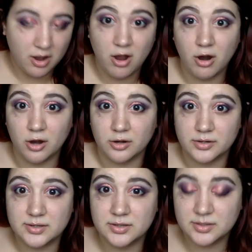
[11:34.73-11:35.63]

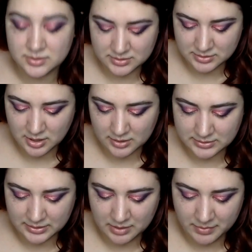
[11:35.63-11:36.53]
hard to talk to
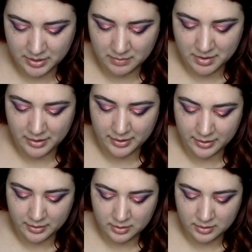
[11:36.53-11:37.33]
anybody about it.